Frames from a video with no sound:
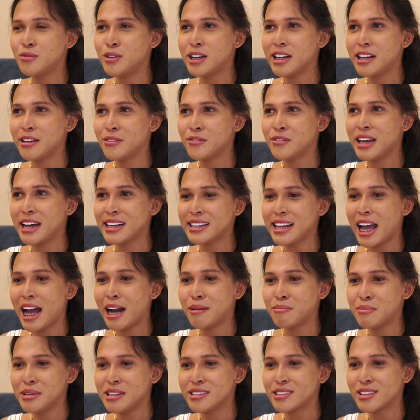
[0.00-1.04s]
if that
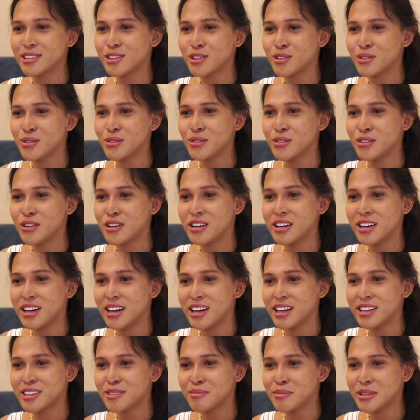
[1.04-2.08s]
happens to
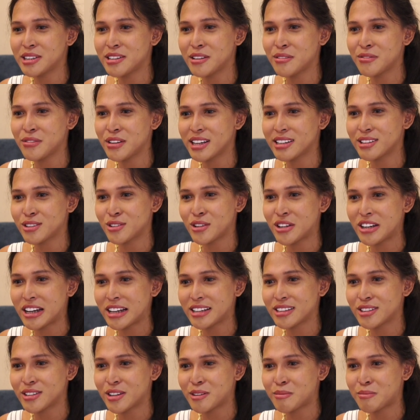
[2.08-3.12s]
a specific
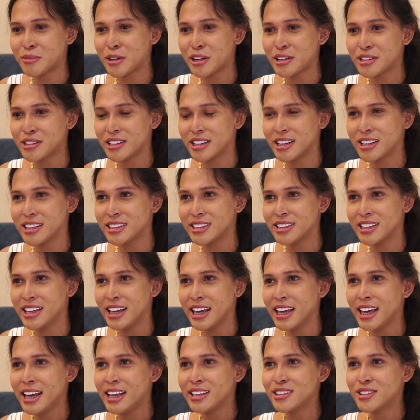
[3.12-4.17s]
tourist or person?
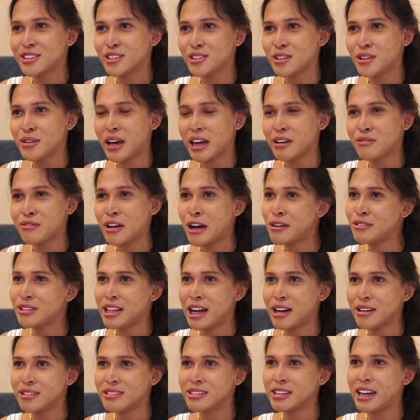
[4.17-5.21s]
Yeah. So I found
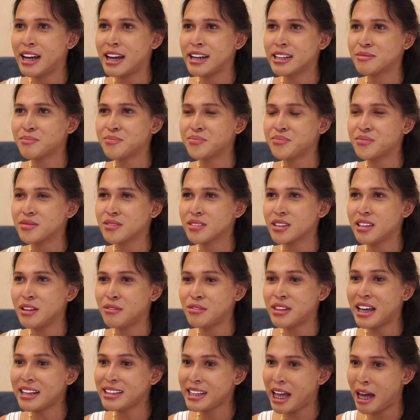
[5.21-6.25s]
out that
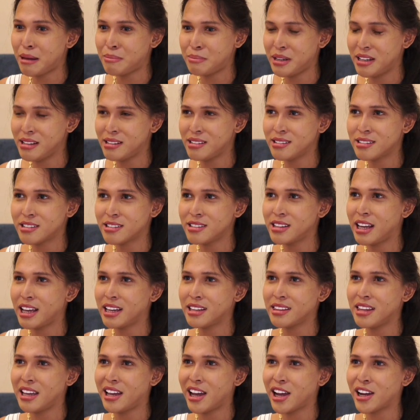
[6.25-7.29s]
if that happens,
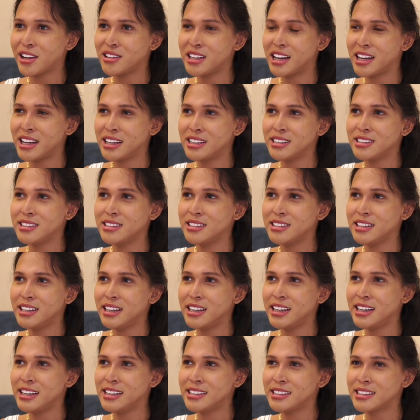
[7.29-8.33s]
like the airline
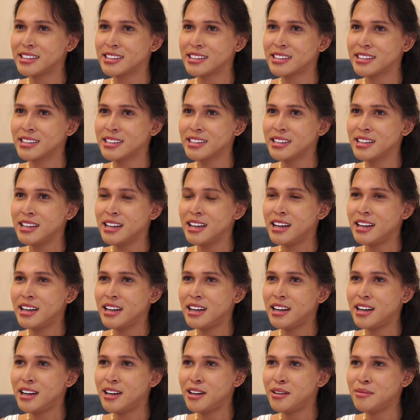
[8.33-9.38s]
is
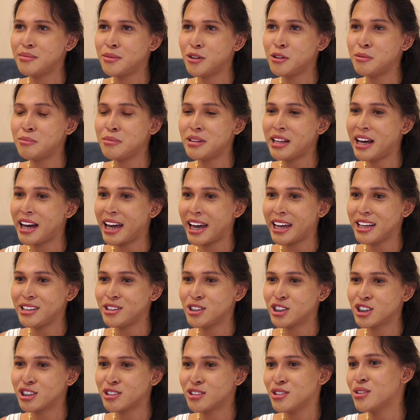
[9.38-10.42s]

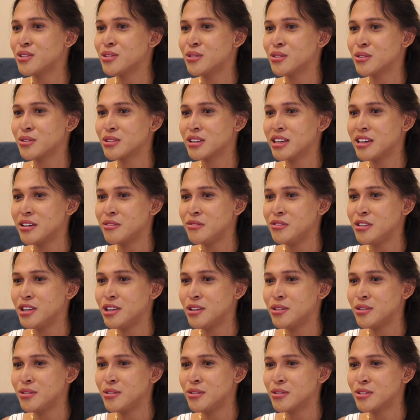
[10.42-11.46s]
obliged to give
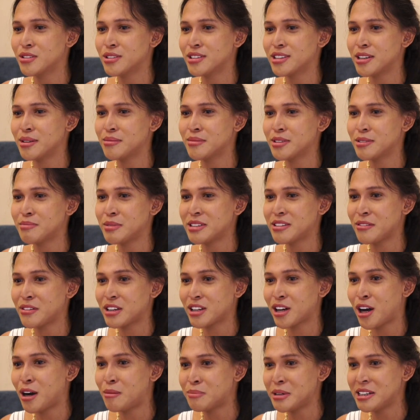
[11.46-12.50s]
you some
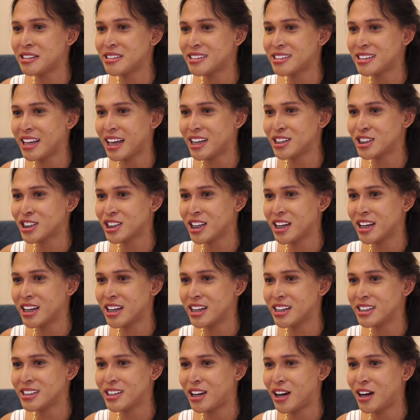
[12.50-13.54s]
specific
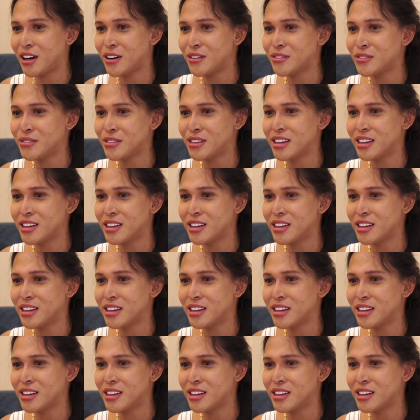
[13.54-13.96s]
compensation of